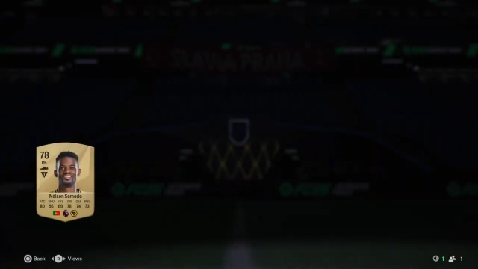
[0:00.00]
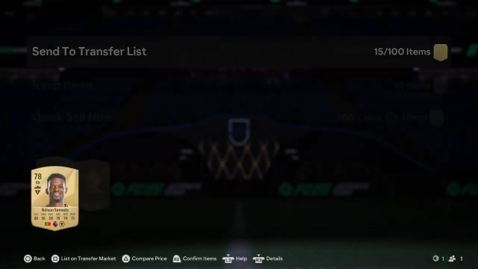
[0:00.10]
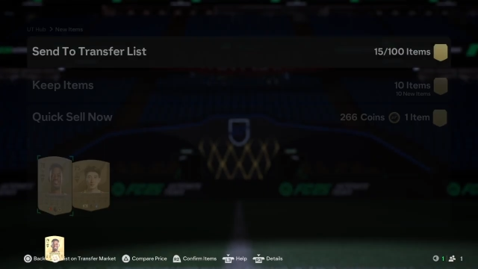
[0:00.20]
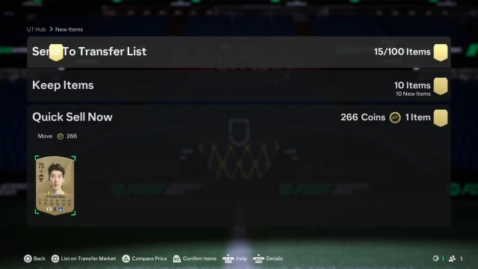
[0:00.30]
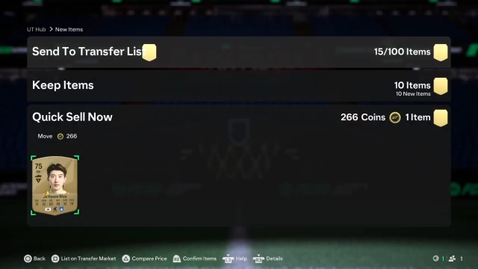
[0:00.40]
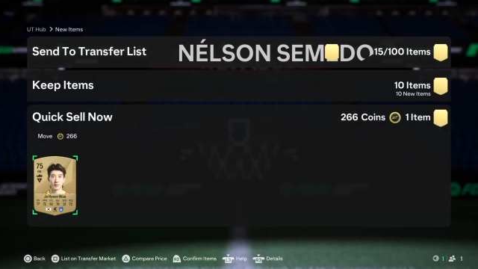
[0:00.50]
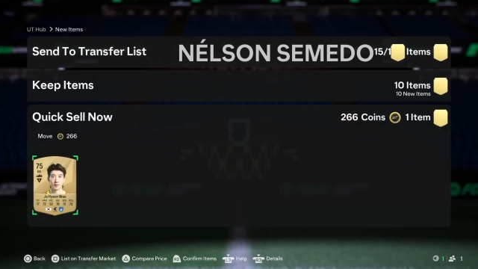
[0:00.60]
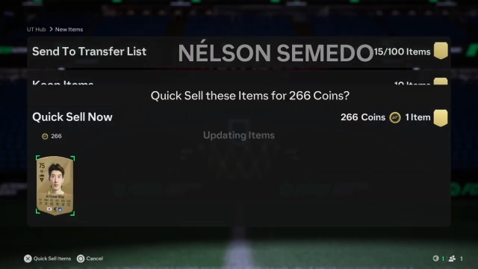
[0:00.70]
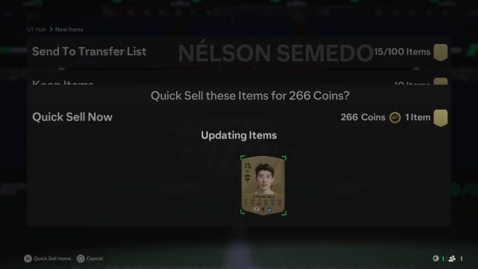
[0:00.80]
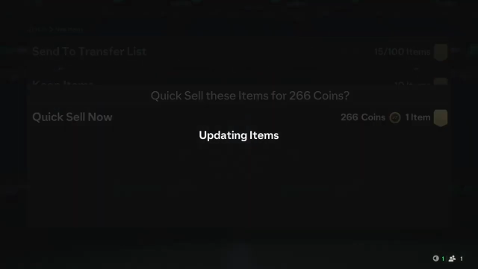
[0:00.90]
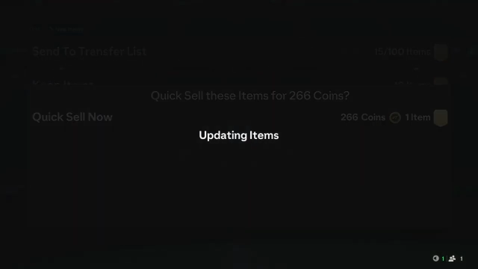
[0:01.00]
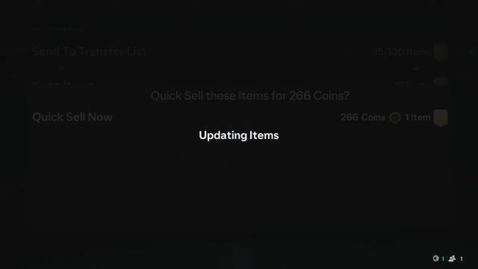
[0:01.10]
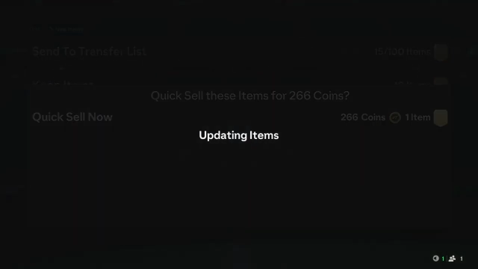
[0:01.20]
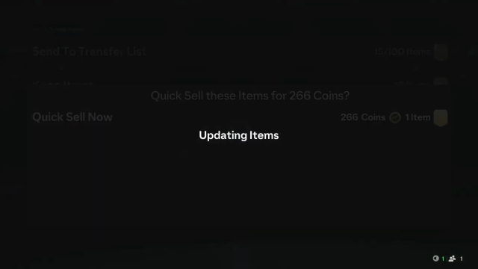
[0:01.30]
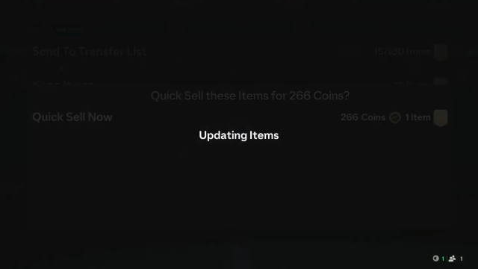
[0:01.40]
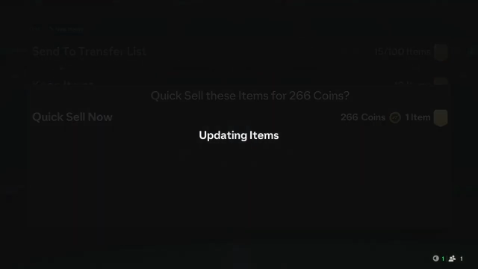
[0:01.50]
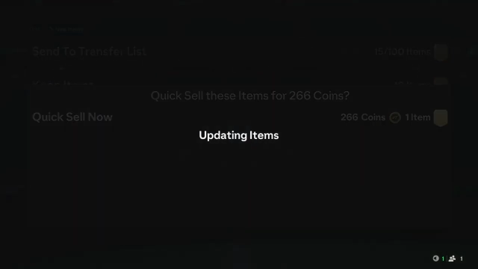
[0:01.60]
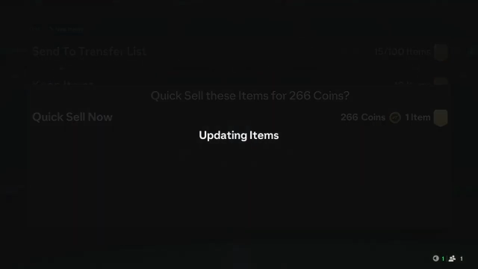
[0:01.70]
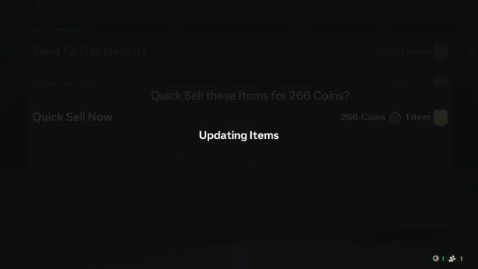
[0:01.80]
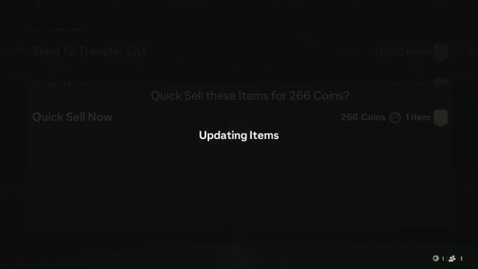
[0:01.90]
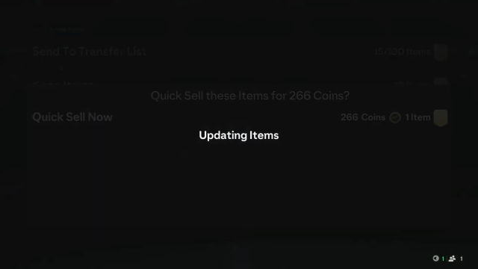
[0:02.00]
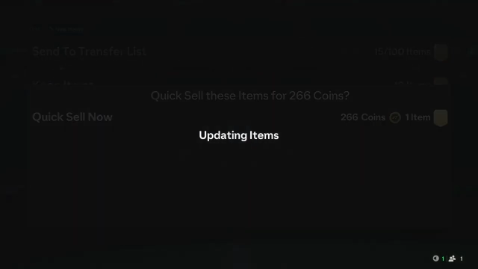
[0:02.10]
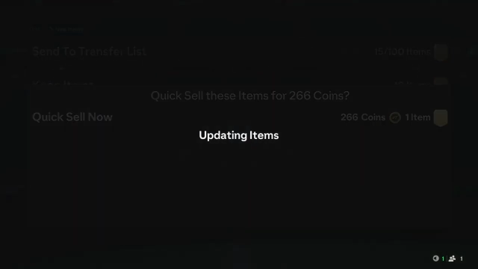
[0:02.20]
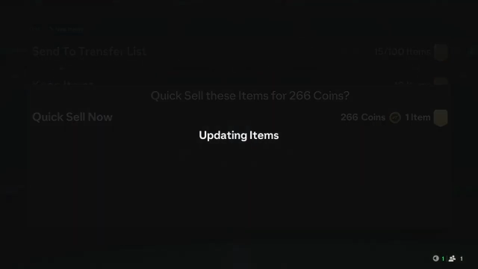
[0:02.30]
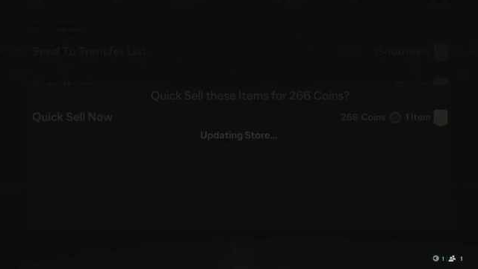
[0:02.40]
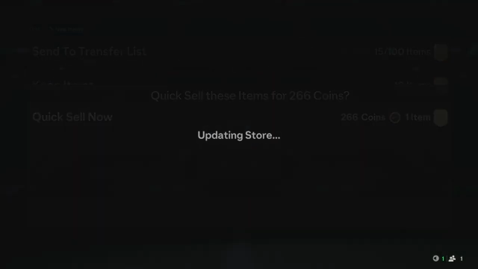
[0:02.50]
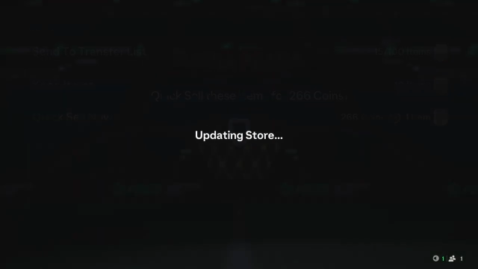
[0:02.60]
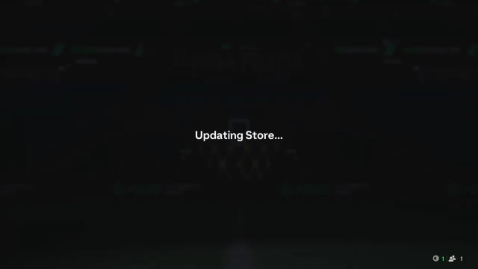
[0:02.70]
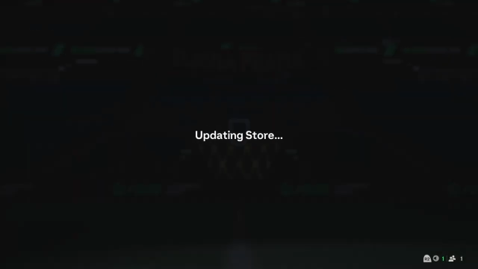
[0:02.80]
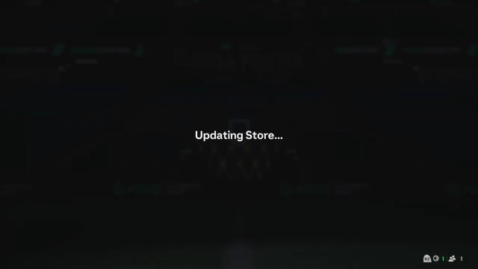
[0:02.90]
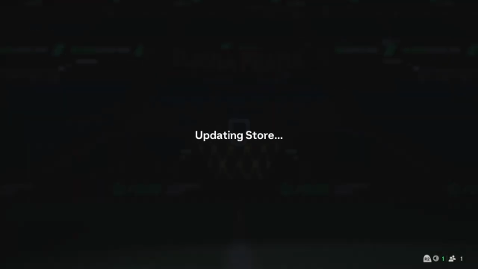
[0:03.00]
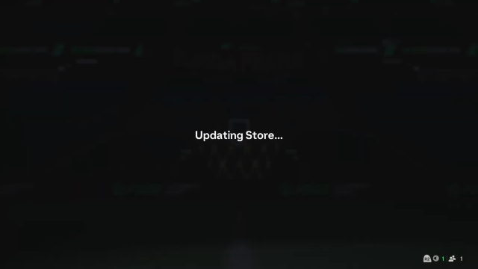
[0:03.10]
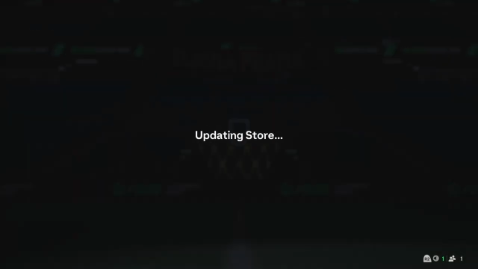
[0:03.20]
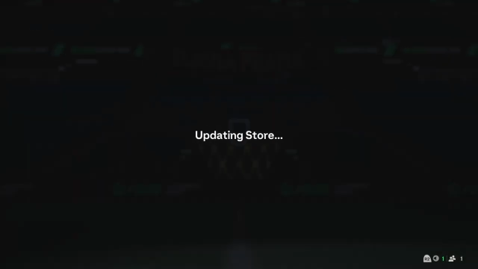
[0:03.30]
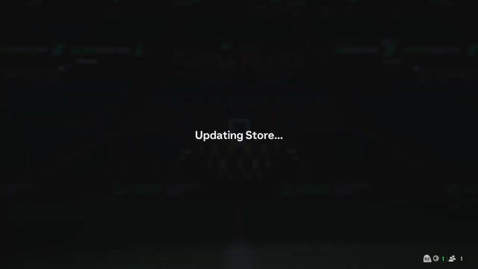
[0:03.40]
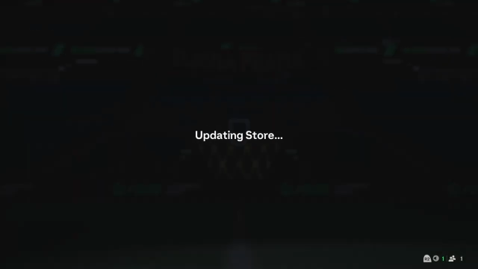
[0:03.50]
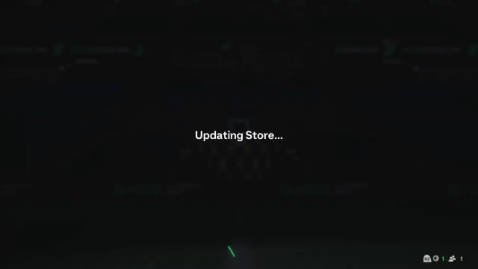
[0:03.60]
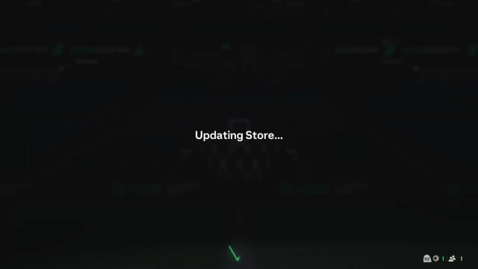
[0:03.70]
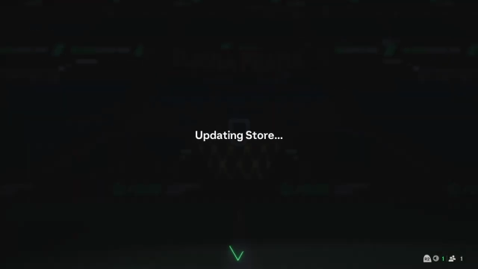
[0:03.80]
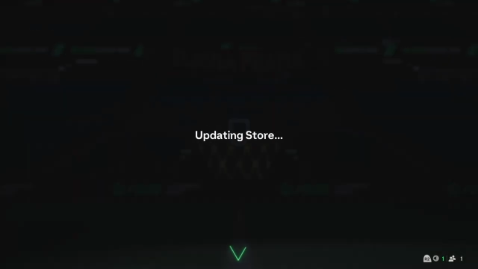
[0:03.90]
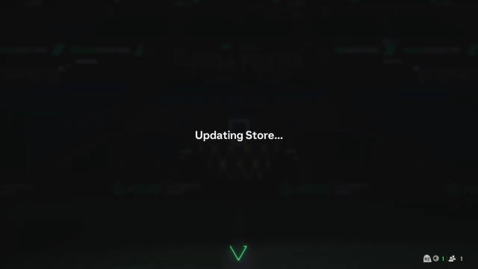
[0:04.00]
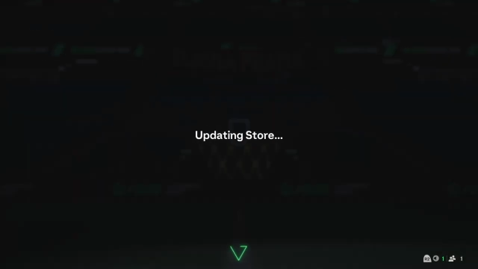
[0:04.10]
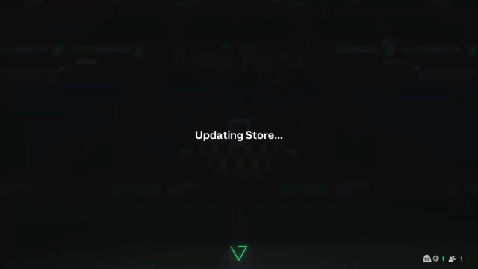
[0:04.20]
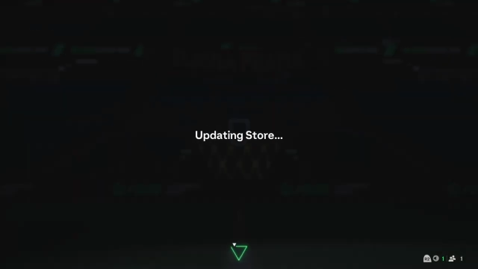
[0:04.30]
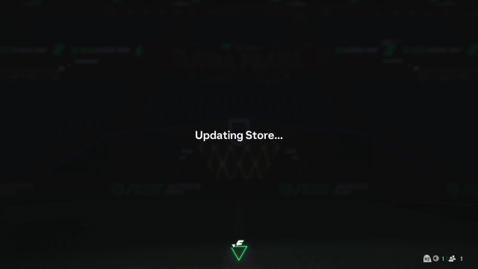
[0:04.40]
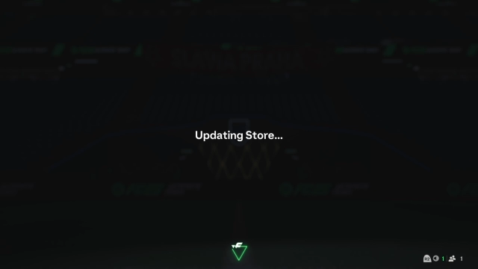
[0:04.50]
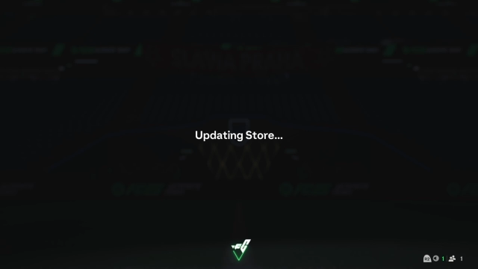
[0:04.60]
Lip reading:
Nobody's mouth can be seen.